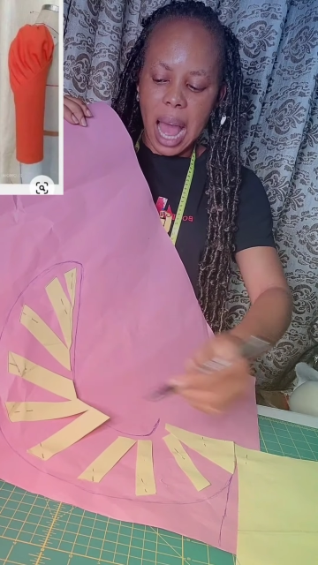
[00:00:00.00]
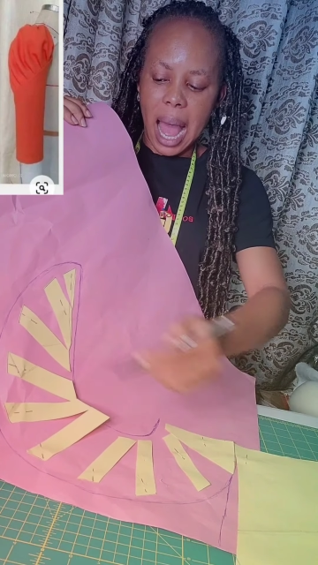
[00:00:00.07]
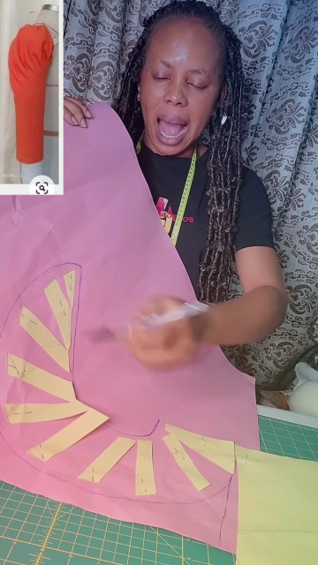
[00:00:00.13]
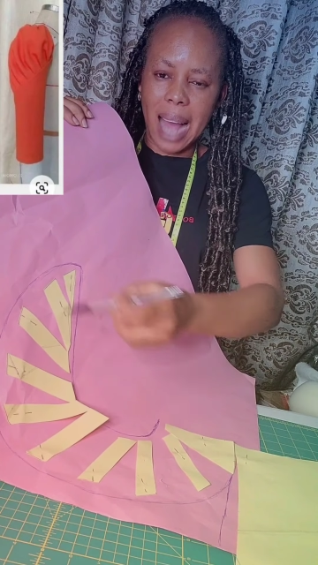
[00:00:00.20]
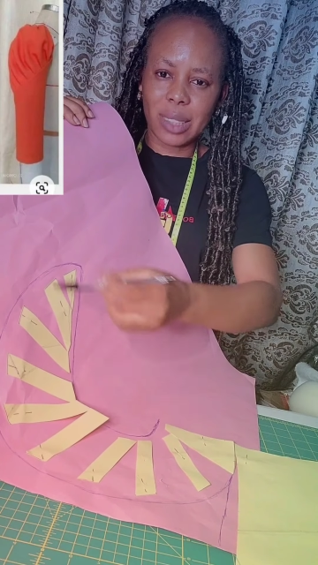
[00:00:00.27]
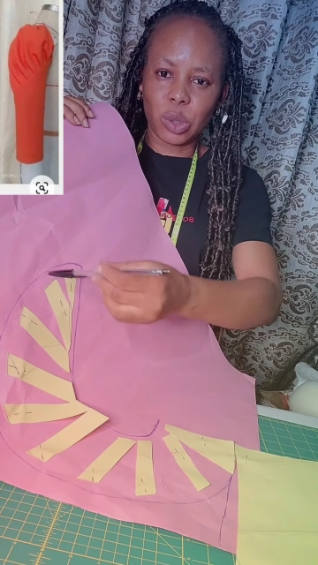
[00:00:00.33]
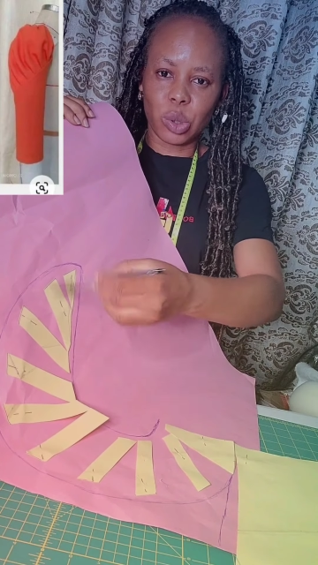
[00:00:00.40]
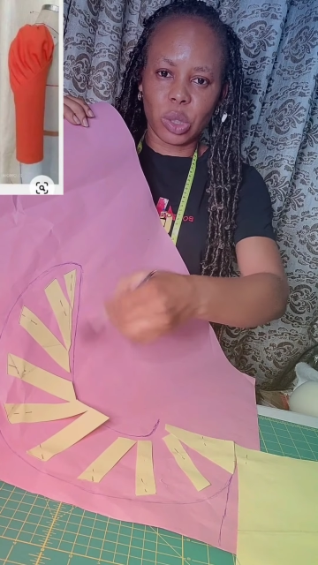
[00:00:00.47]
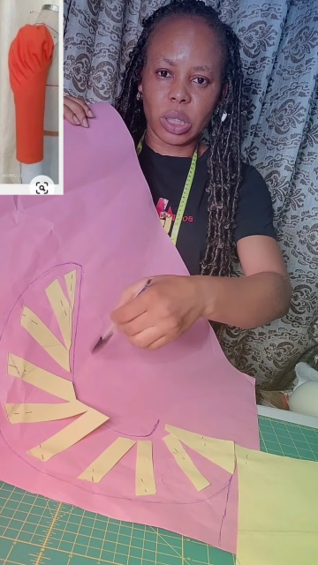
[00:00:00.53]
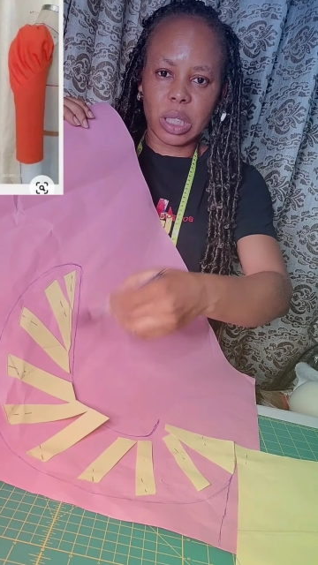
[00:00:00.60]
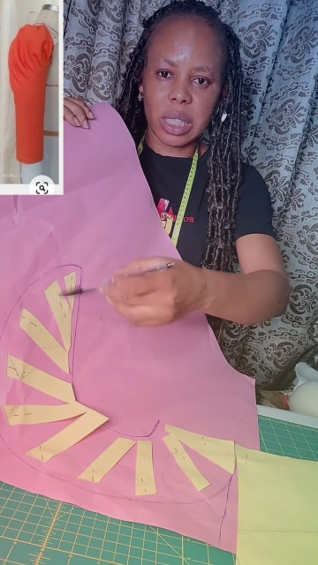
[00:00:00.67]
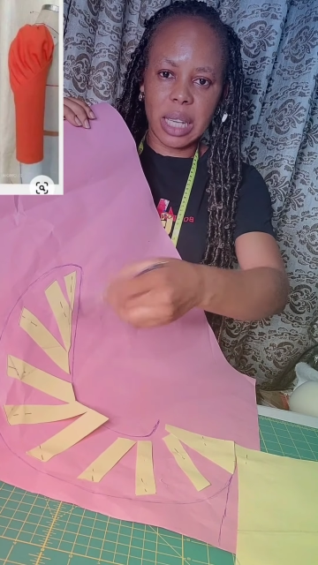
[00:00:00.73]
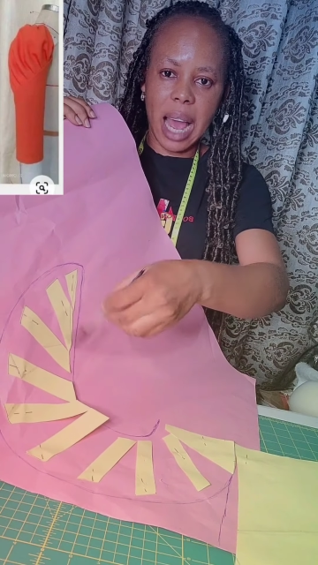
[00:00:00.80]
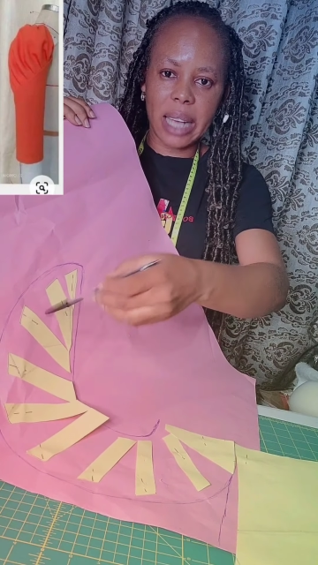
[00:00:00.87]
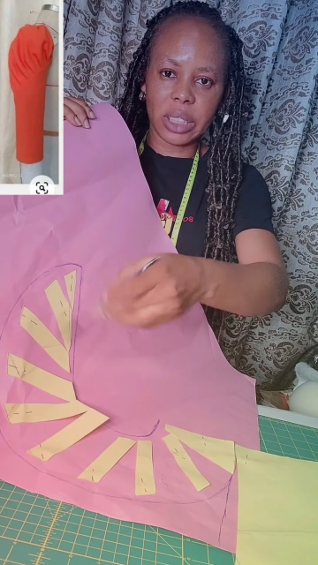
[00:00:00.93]
I had to
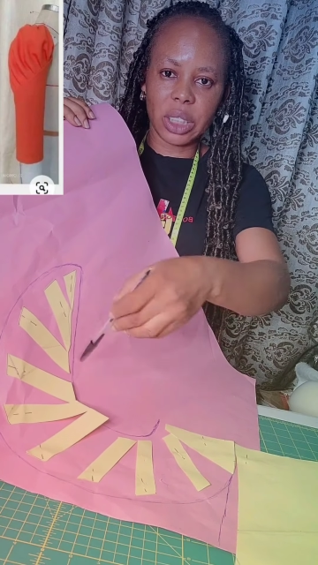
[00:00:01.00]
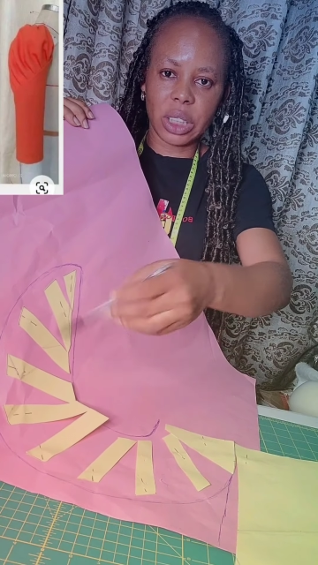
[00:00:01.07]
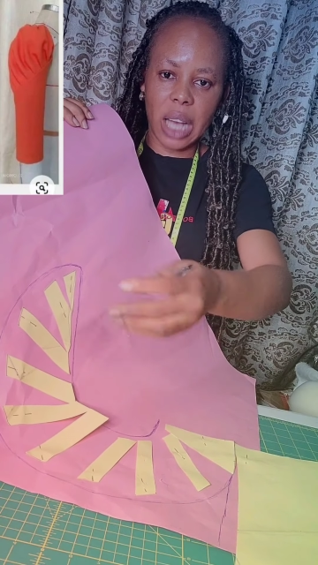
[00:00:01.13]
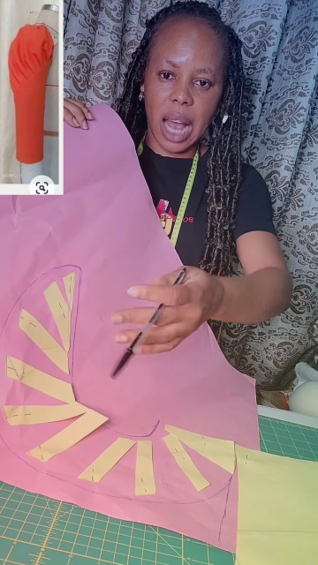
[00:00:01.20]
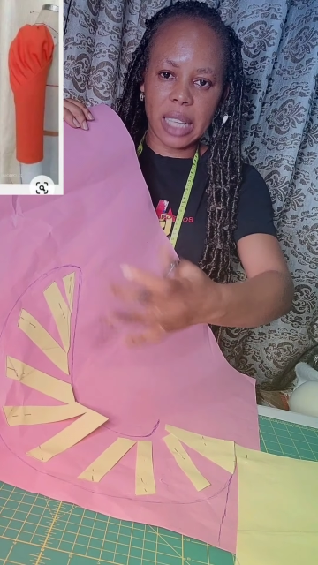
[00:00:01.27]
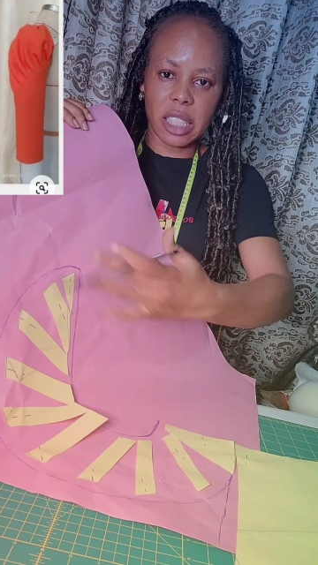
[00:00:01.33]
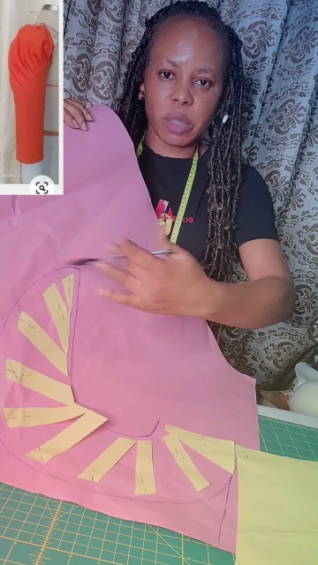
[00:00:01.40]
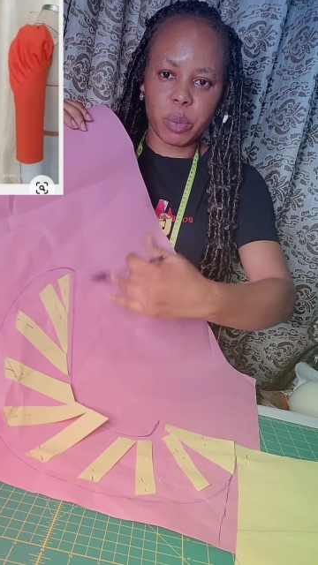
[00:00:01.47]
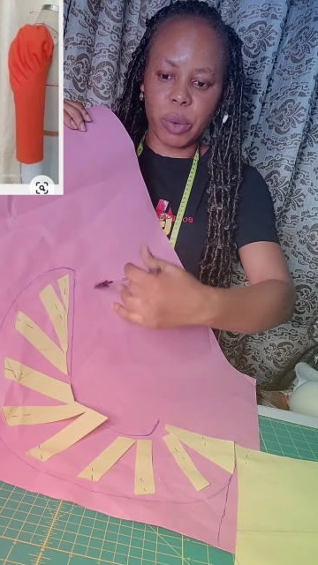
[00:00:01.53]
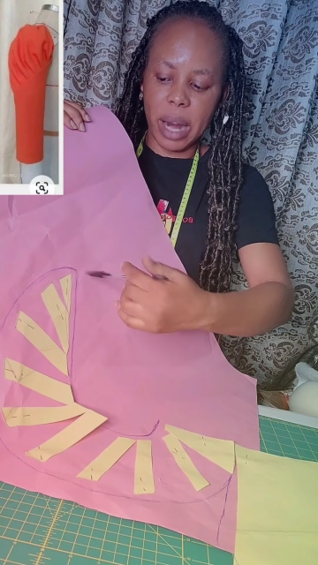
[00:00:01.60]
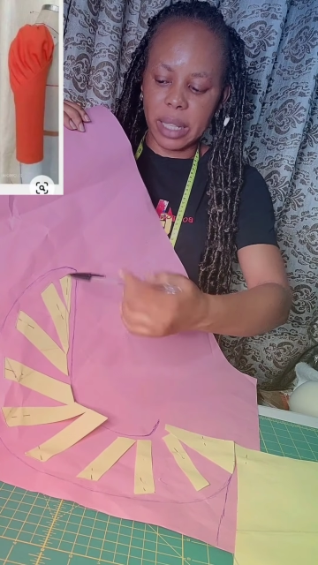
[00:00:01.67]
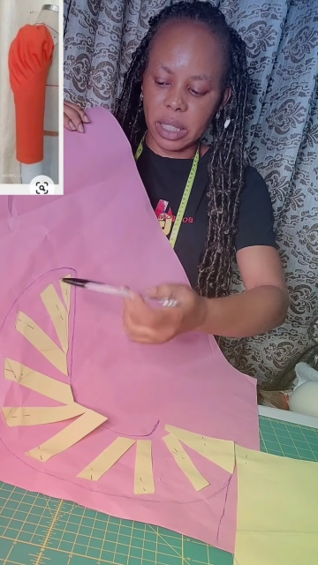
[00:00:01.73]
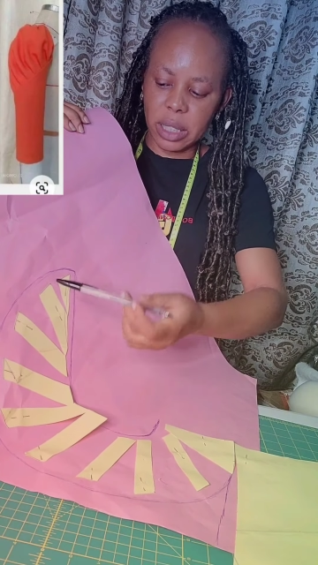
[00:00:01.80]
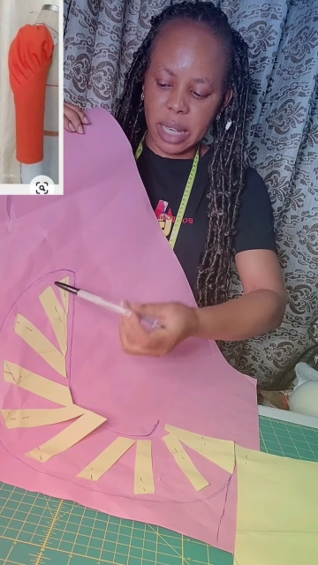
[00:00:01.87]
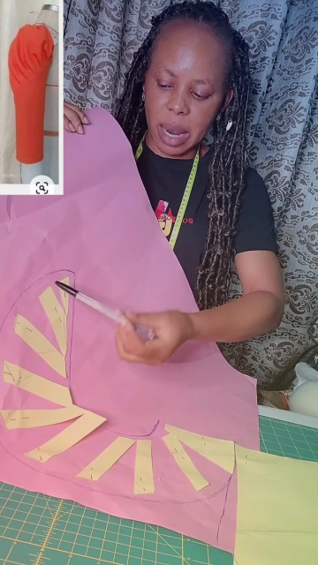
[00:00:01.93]
slash and spread